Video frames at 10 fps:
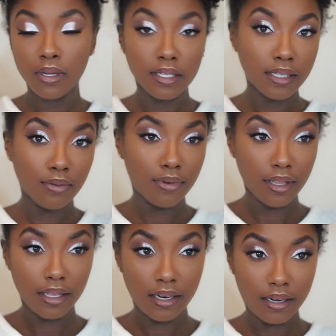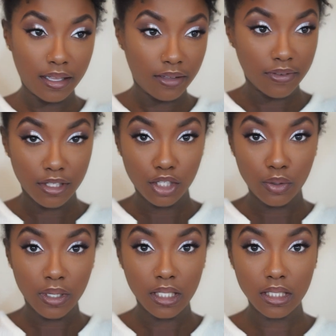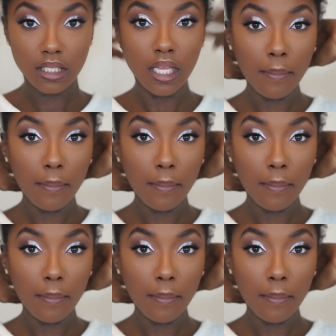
because I really didn't even do it.